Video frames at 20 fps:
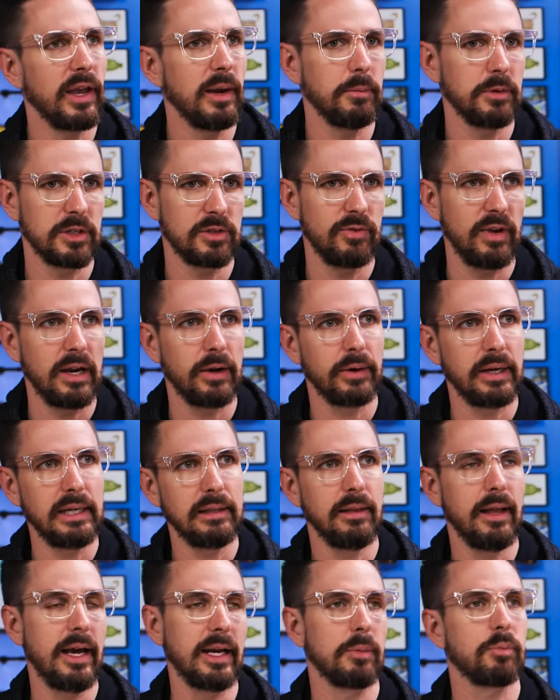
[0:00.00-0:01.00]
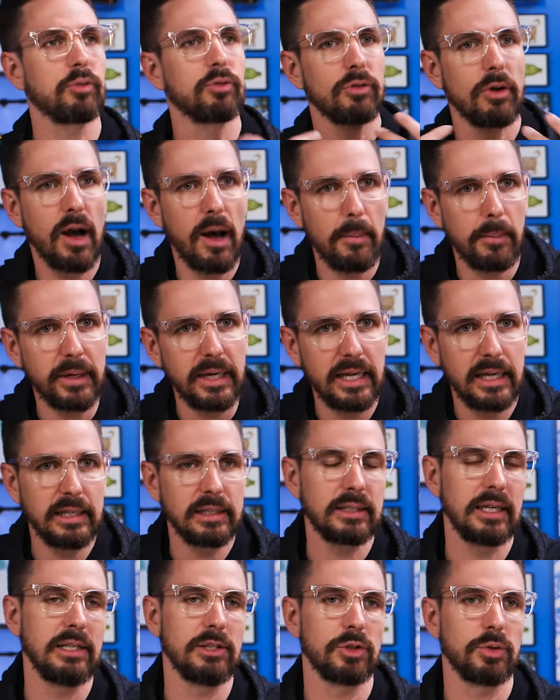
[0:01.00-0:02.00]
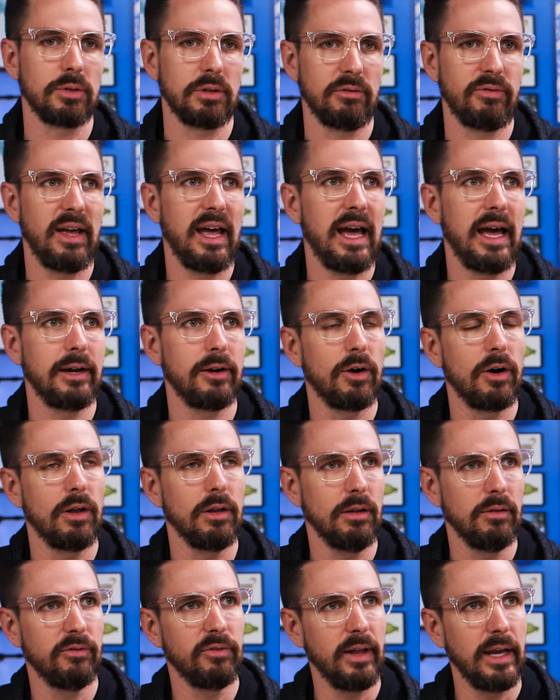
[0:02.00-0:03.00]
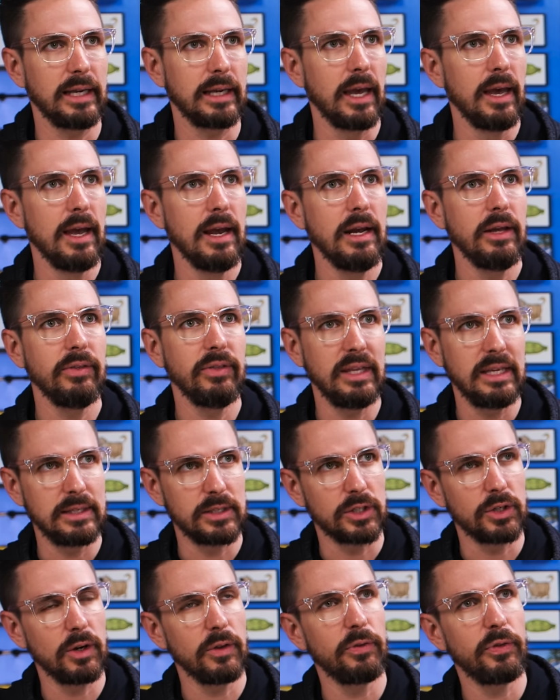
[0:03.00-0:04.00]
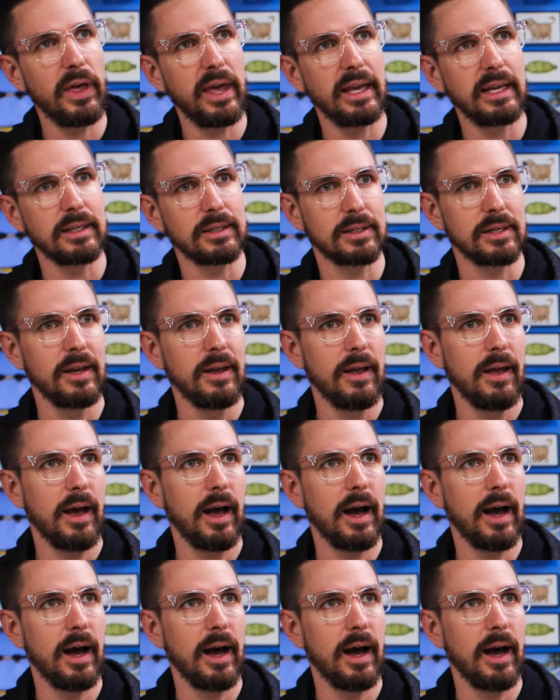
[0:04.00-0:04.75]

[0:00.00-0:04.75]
and and was very like prominent and sort of had all of like these good things.